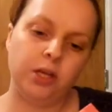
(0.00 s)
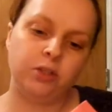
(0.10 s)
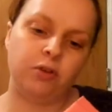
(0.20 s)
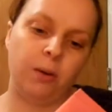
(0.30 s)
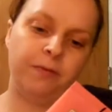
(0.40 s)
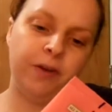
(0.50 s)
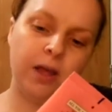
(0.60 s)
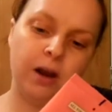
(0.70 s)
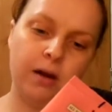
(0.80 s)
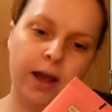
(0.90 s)
Scrub for
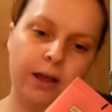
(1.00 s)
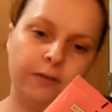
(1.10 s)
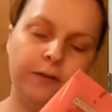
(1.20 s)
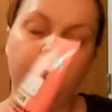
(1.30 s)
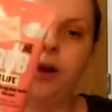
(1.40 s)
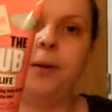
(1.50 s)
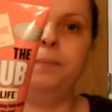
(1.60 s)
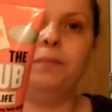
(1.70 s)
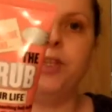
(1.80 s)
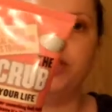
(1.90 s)
Your Life,
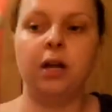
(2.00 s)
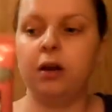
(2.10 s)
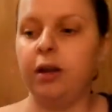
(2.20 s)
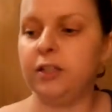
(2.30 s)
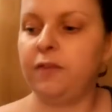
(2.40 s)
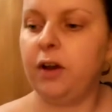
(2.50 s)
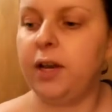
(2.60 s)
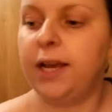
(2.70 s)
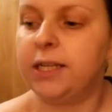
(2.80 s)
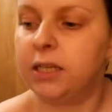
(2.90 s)
just like an
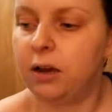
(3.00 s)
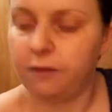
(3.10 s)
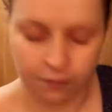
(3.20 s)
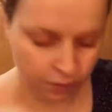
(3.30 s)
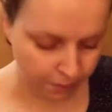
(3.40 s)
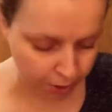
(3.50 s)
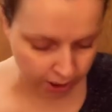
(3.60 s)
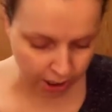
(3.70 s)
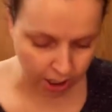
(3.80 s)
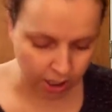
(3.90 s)
exfoliator for the
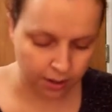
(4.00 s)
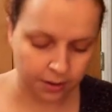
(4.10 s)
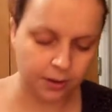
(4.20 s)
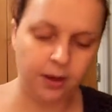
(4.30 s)
body.